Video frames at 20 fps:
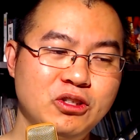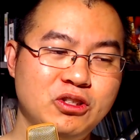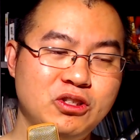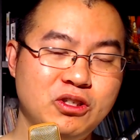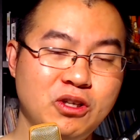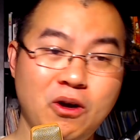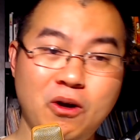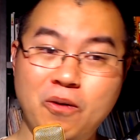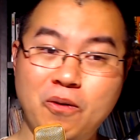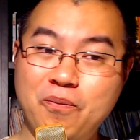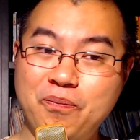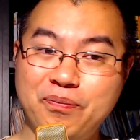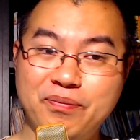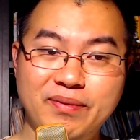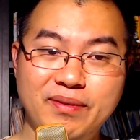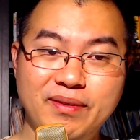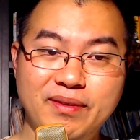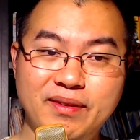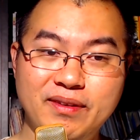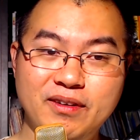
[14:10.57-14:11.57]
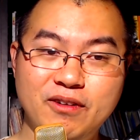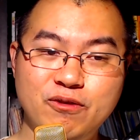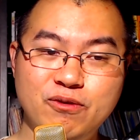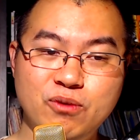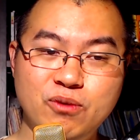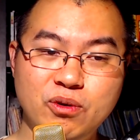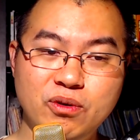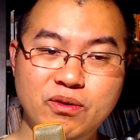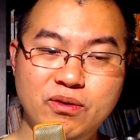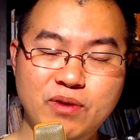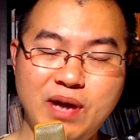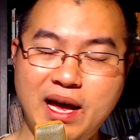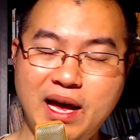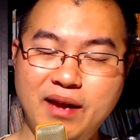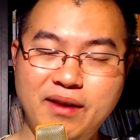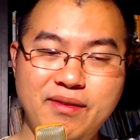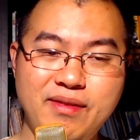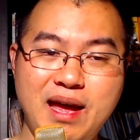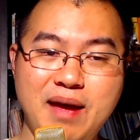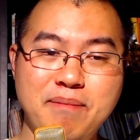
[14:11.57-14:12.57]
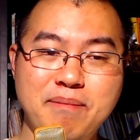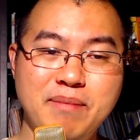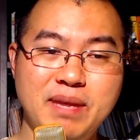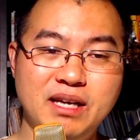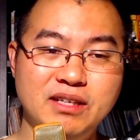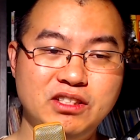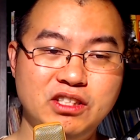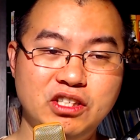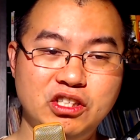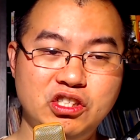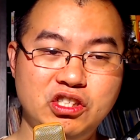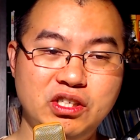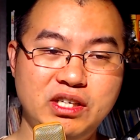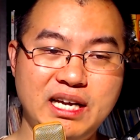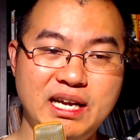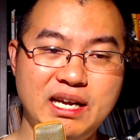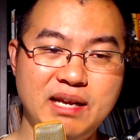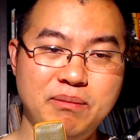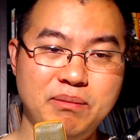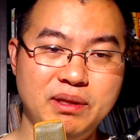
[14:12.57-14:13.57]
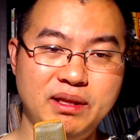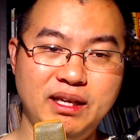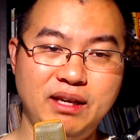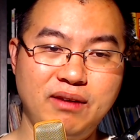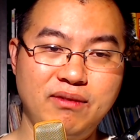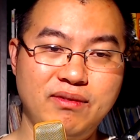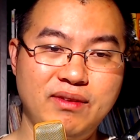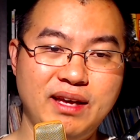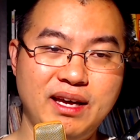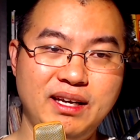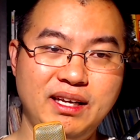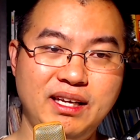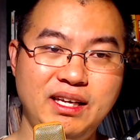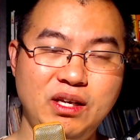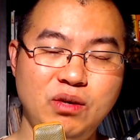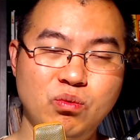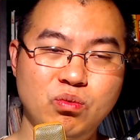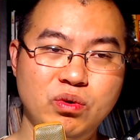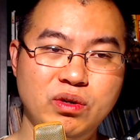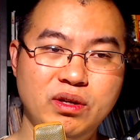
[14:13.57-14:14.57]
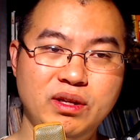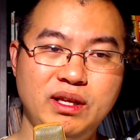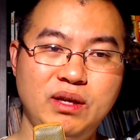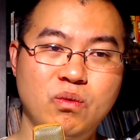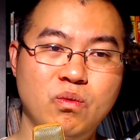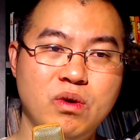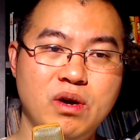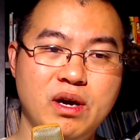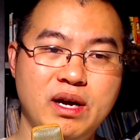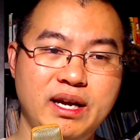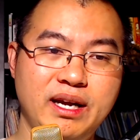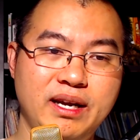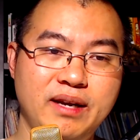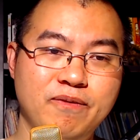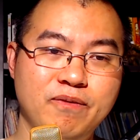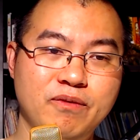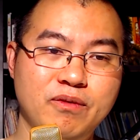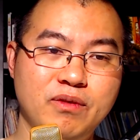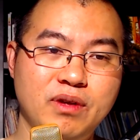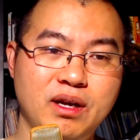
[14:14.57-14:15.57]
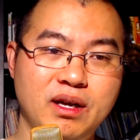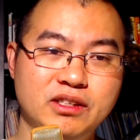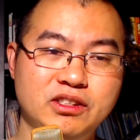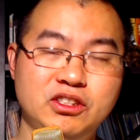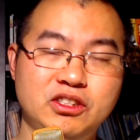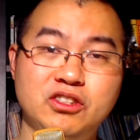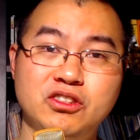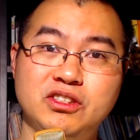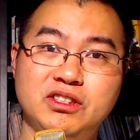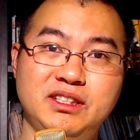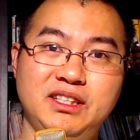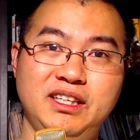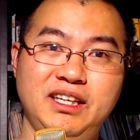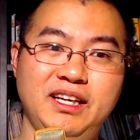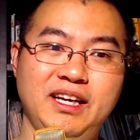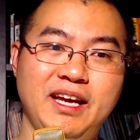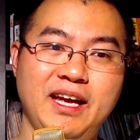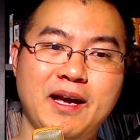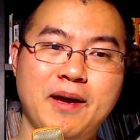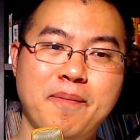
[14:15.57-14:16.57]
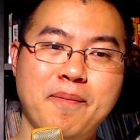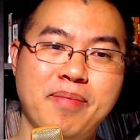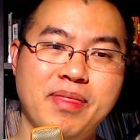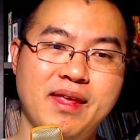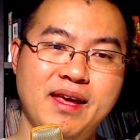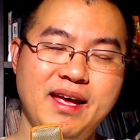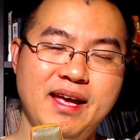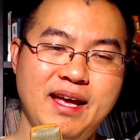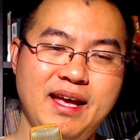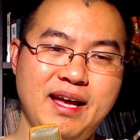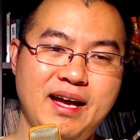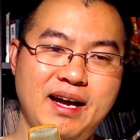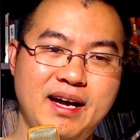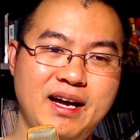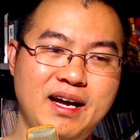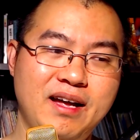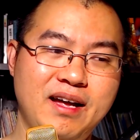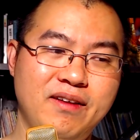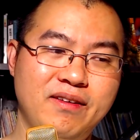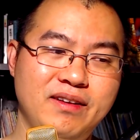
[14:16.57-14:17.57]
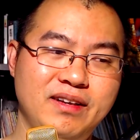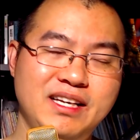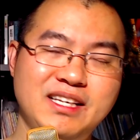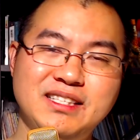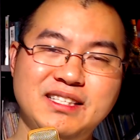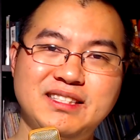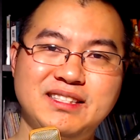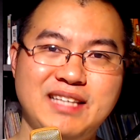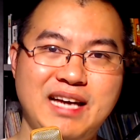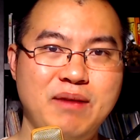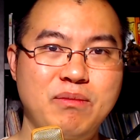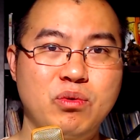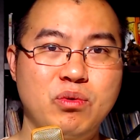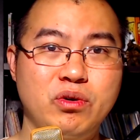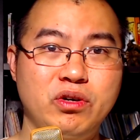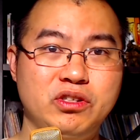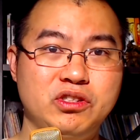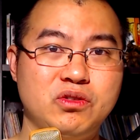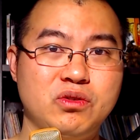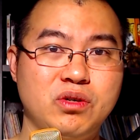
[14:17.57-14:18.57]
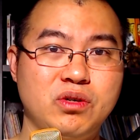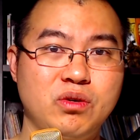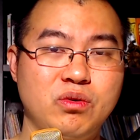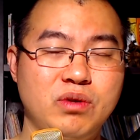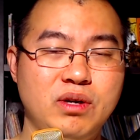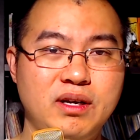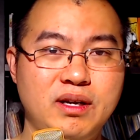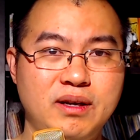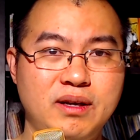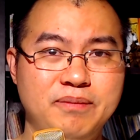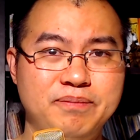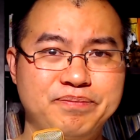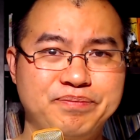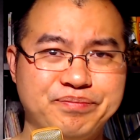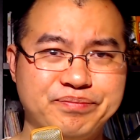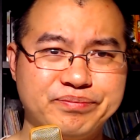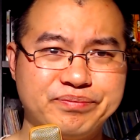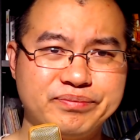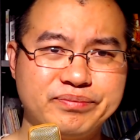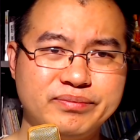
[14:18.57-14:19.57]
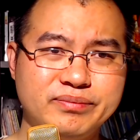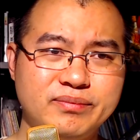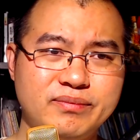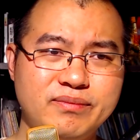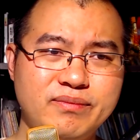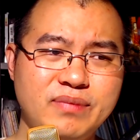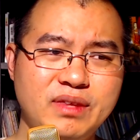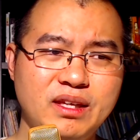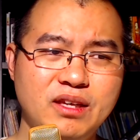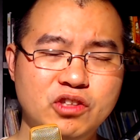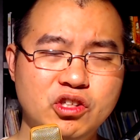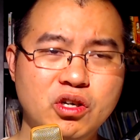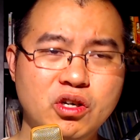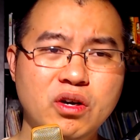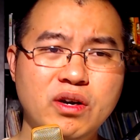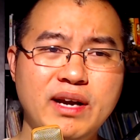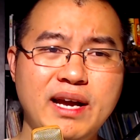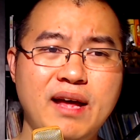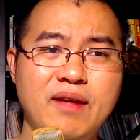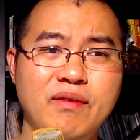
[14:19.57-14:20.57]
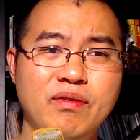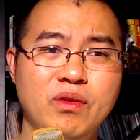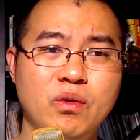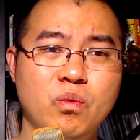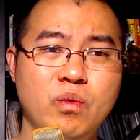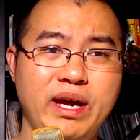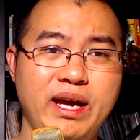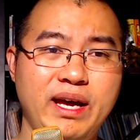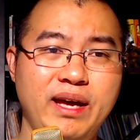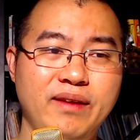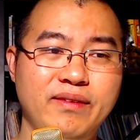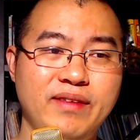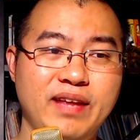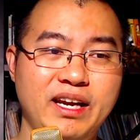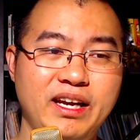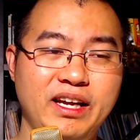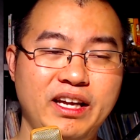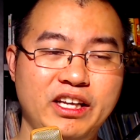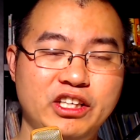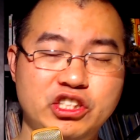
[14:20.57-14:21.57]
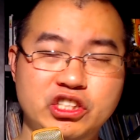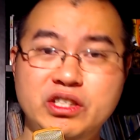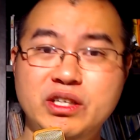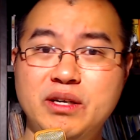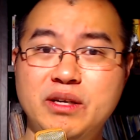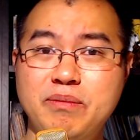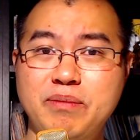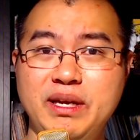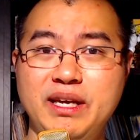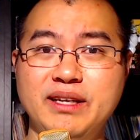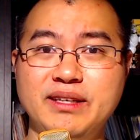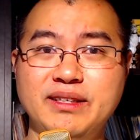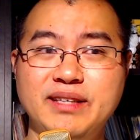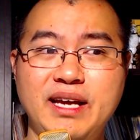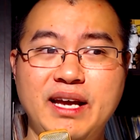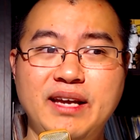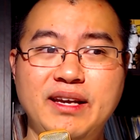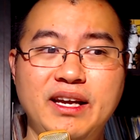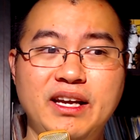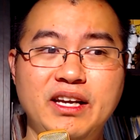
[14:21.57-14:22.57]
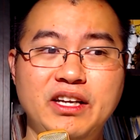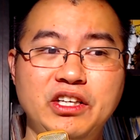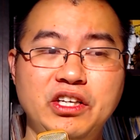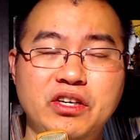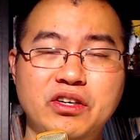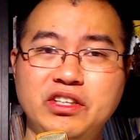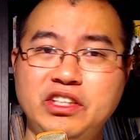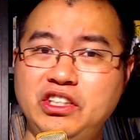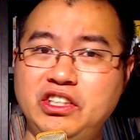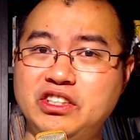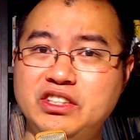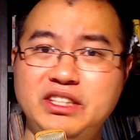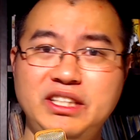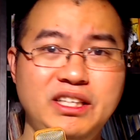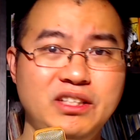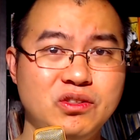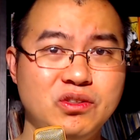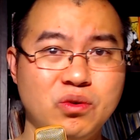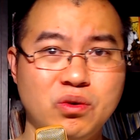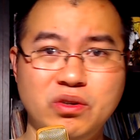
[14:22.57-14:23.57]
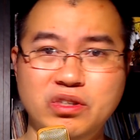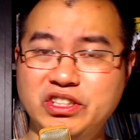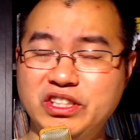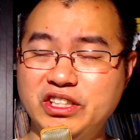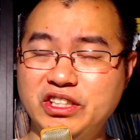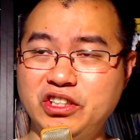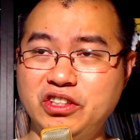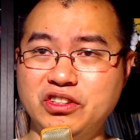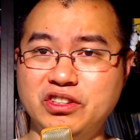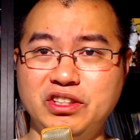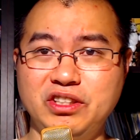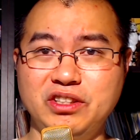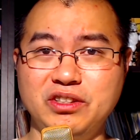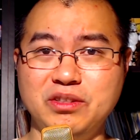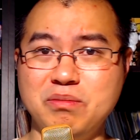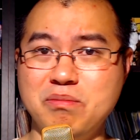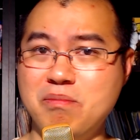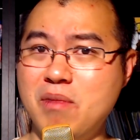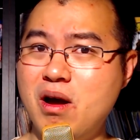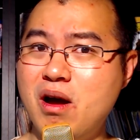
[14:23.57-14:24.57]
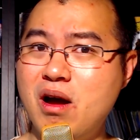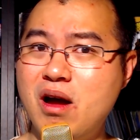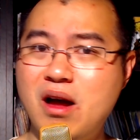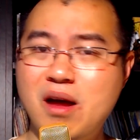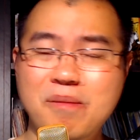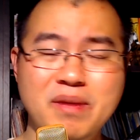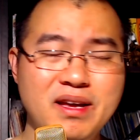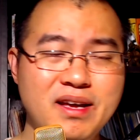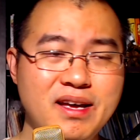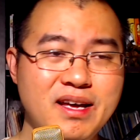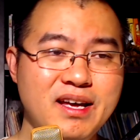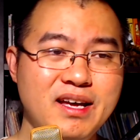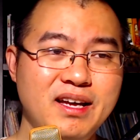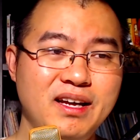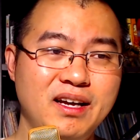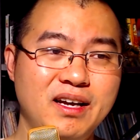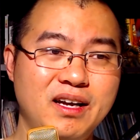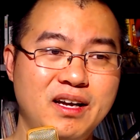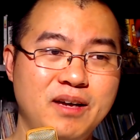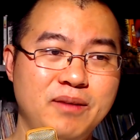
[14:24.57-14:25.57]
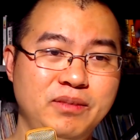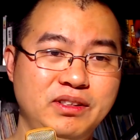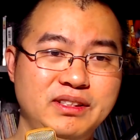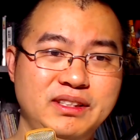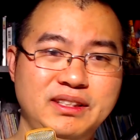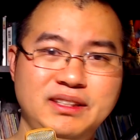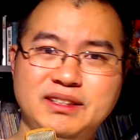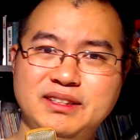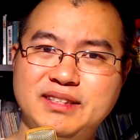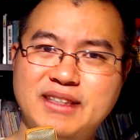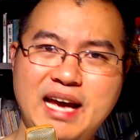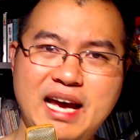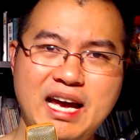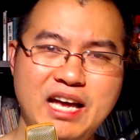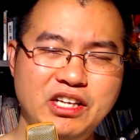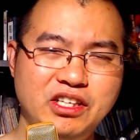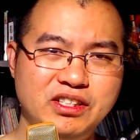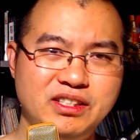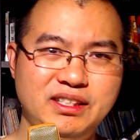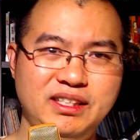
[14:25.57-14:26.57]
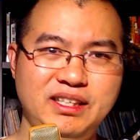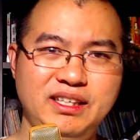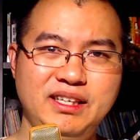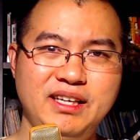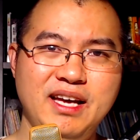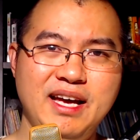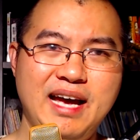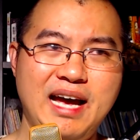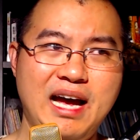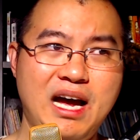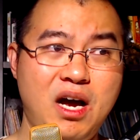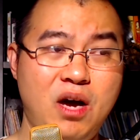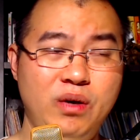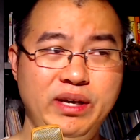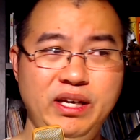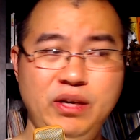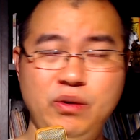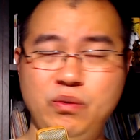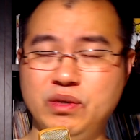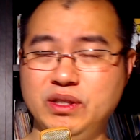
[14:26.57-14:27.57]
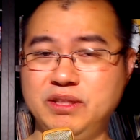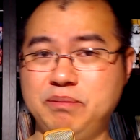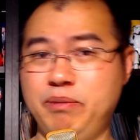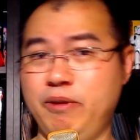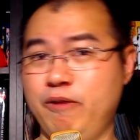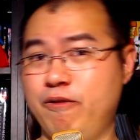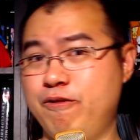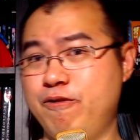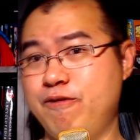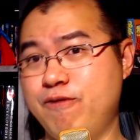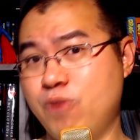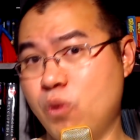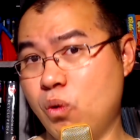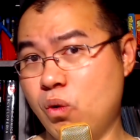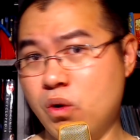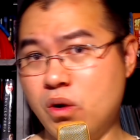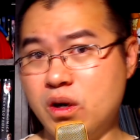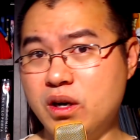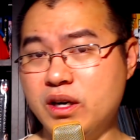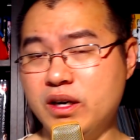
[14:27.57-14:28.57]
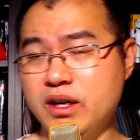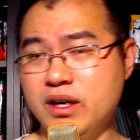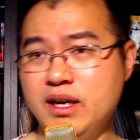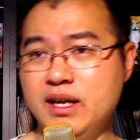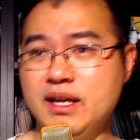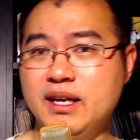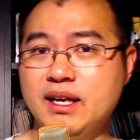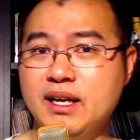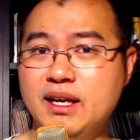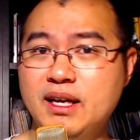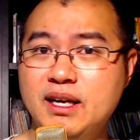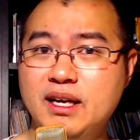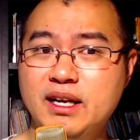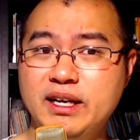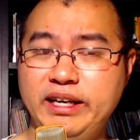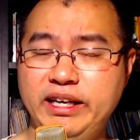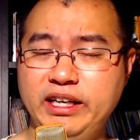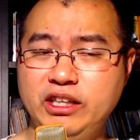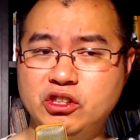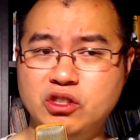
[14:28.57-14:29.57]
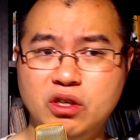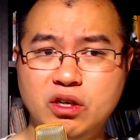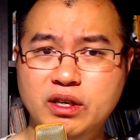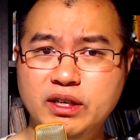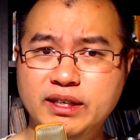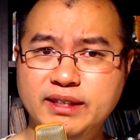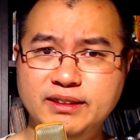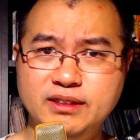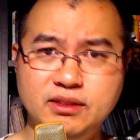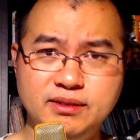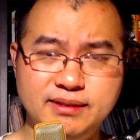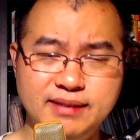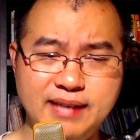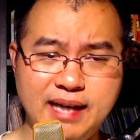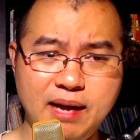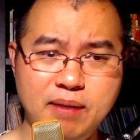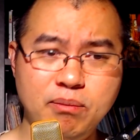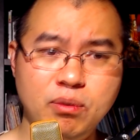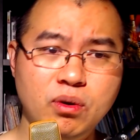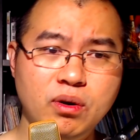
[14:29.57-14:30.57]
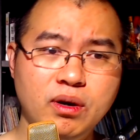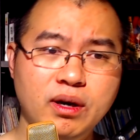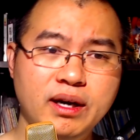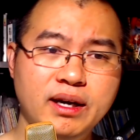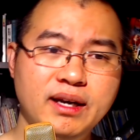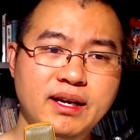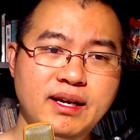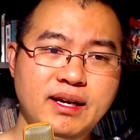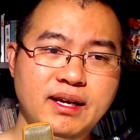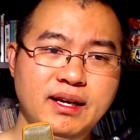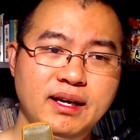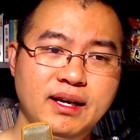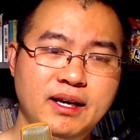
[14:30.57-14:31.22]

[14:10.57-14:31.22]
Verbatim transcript: So, for out of that message, you gotta believe that he really wanted us to see him, uh, his cyborg store. Um, turn out the way that it should have been intended. You know, you see his origin, you see his mom, um, you see his dad, you see how he was before uh, he turned into Cyborg.